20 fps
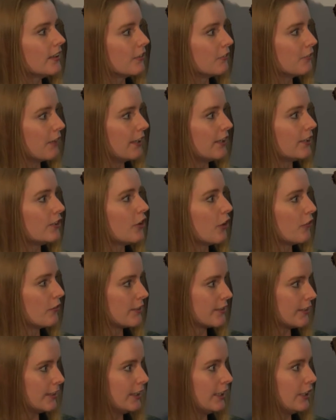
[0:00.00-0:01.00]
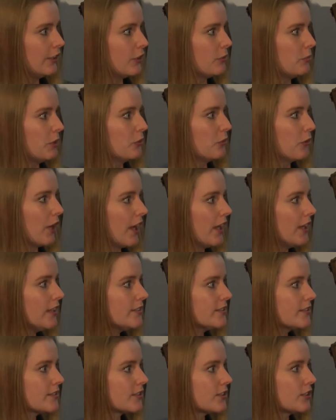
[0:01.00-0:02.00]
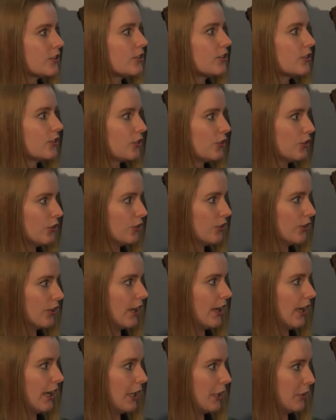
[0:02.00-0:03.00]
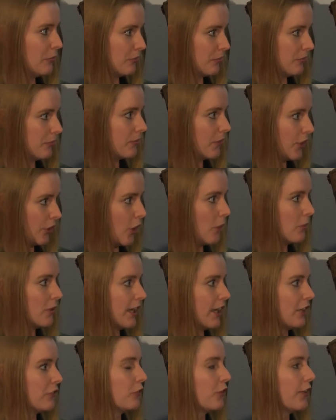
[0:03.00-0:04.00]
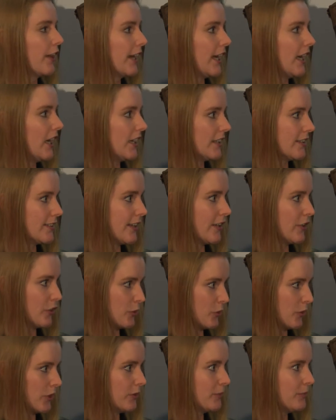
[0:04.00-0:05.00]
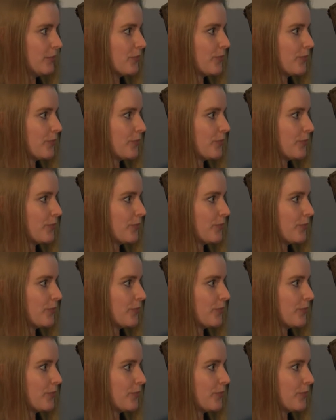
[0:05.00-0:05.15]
the vanity obviously needs to be raised to accommodate for that height as well.